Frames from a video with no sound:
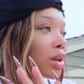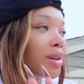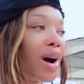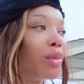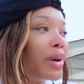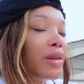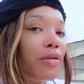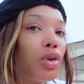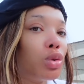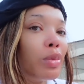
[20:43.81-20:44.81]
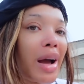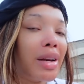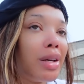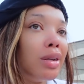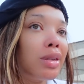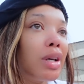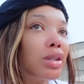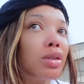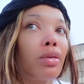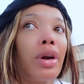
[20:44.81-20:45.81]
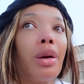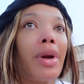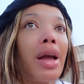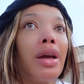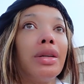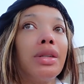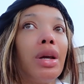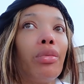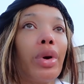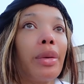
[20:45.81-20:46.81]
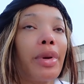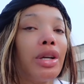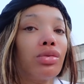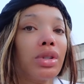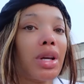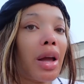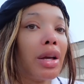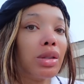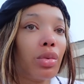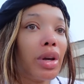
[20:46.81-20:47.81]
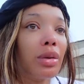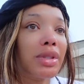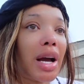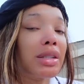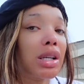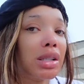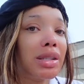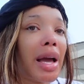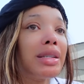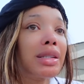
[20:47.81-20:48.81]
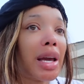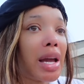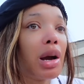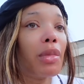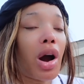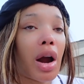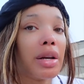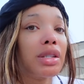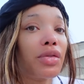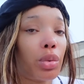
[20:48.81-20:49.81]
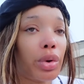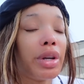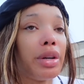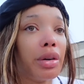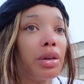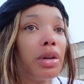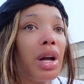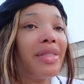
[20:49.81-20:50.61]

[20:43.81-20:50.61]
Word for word: Don't be fooled by these Instagram ads and Pinterest ads websites, because they scam artists for real.